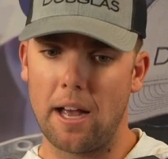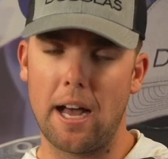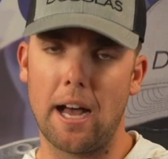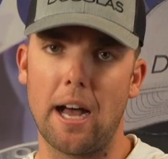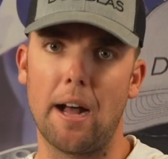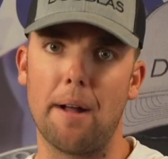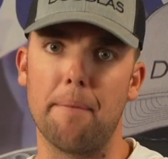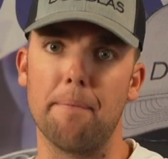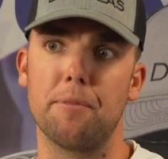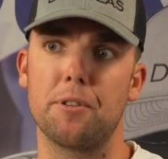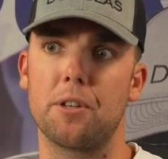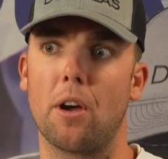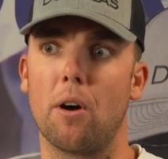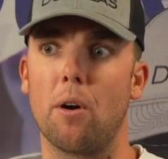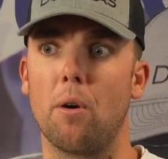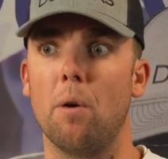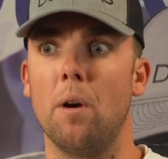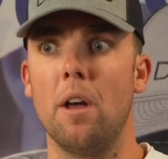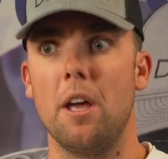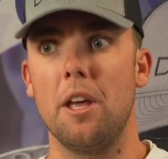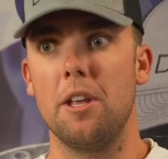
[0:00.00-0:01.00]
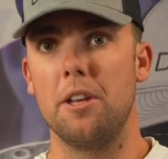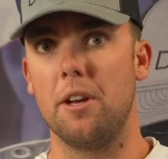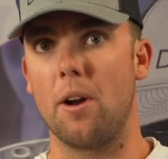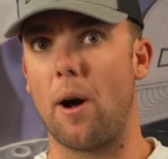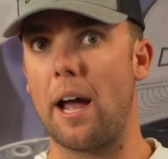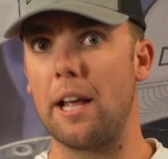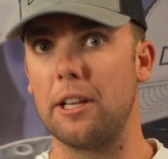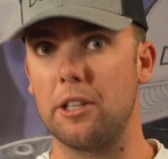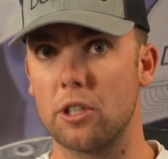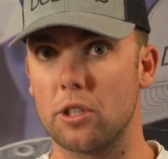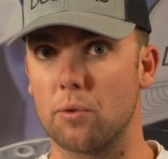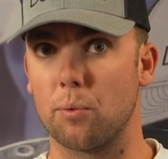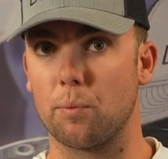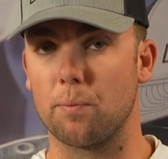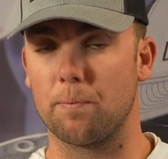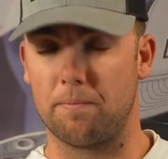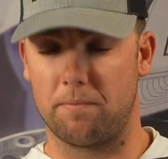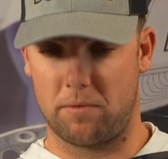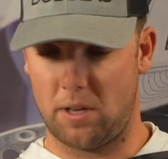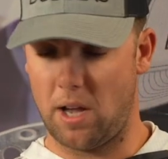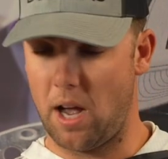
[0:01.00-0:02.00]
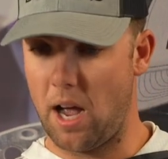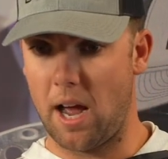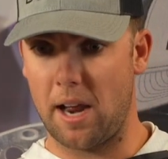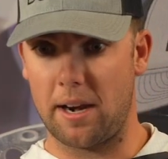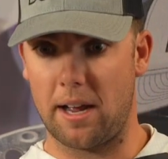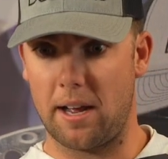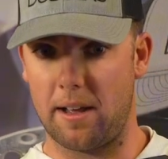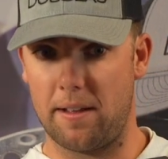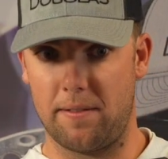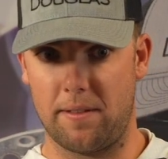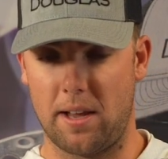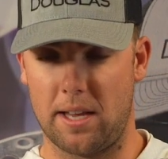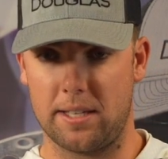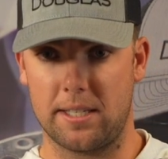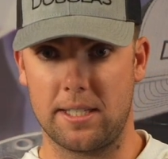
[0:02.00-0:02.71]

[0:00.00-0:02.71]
I just caught a